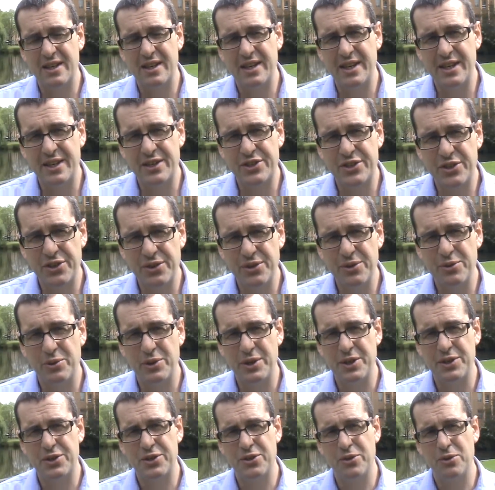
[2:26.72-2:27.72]
in
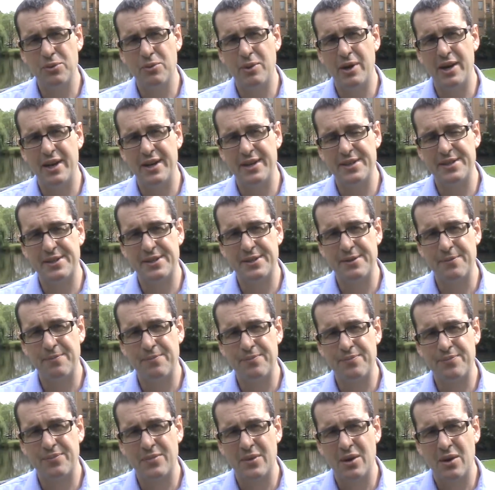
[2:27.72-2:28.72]
two ways.
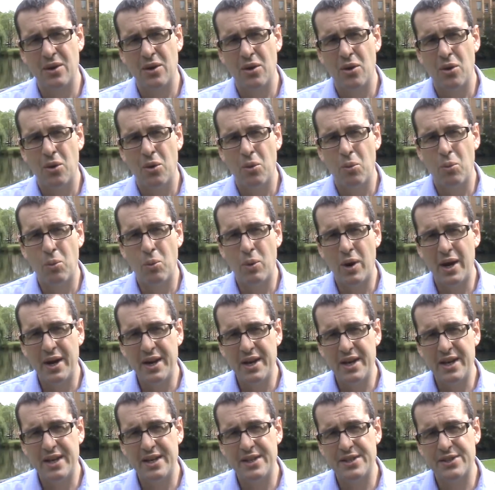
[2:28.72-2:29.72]

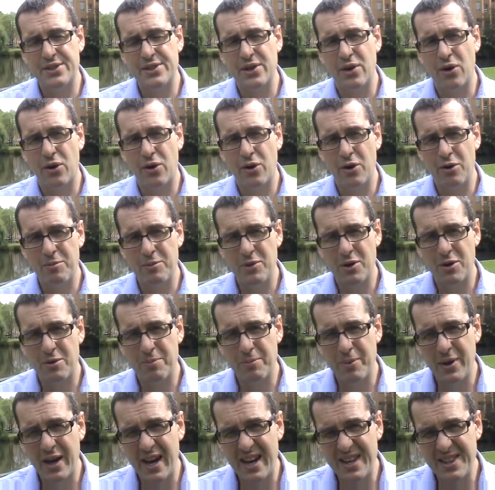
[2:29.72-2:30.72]
One is
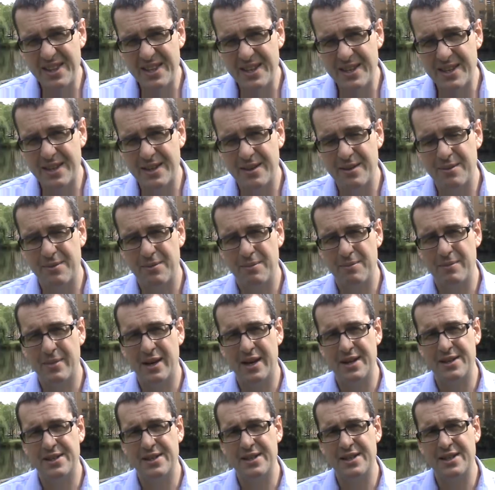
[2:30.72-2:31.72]
homeopathic
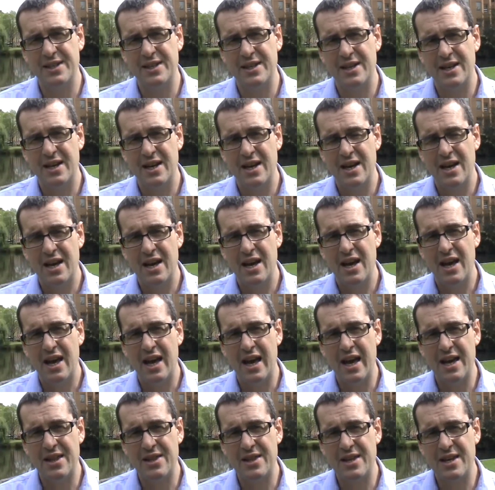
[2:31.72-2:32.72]
magic,
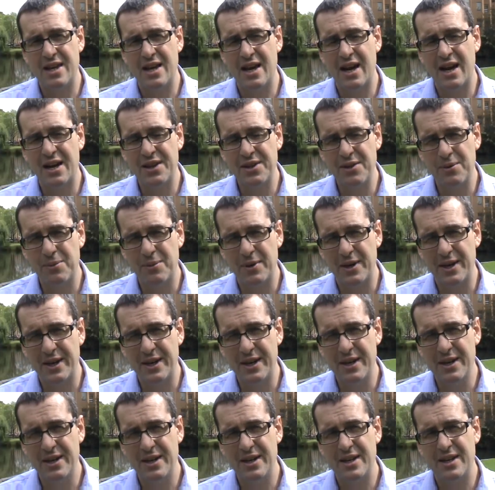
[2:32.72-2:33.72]
and the other
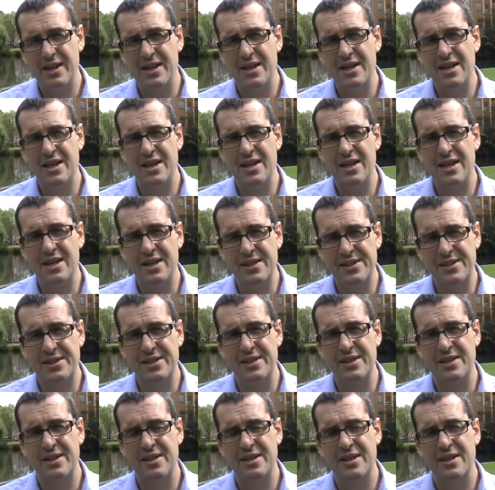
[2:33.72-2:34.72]
one is
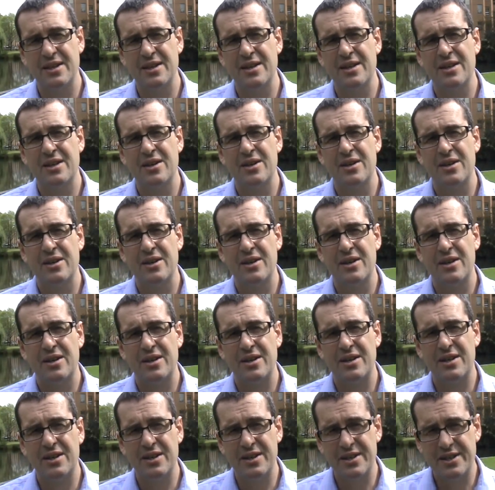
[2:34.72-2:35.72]

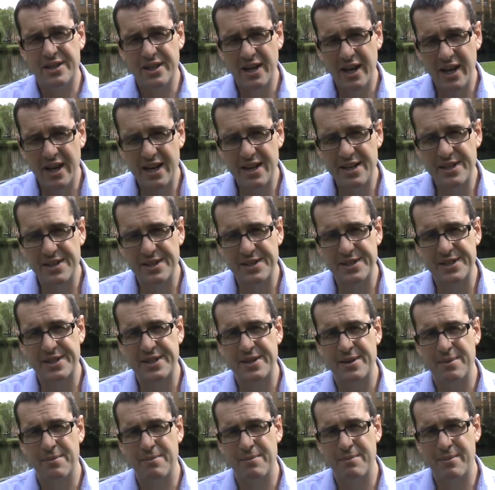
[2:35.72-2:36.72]

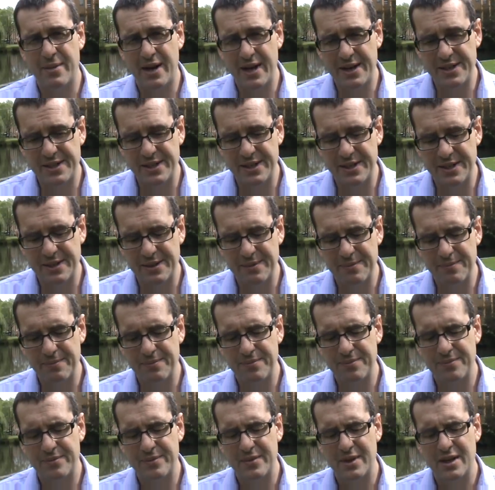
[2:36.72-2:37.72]
contagious magic.
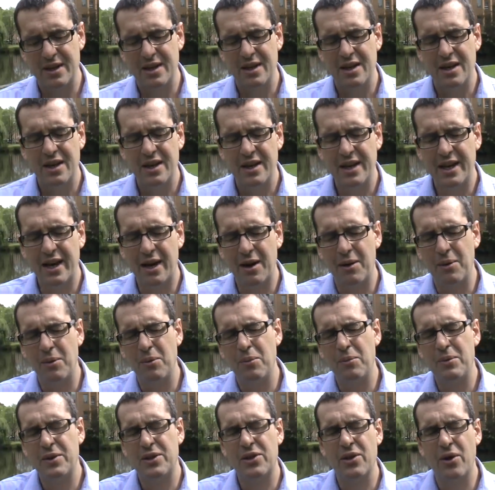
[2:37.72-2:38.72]
Now,
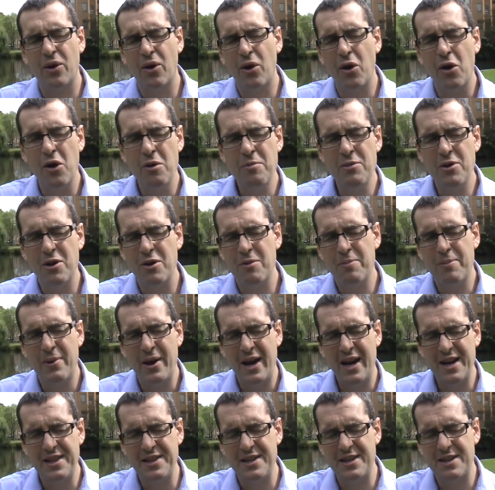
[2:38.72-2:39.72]
with
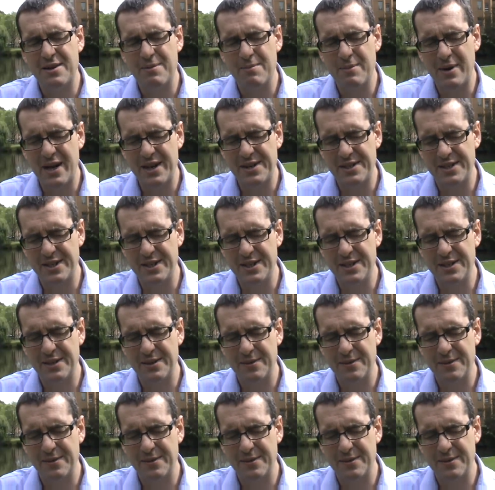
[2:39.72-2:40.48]
homeopathic magic,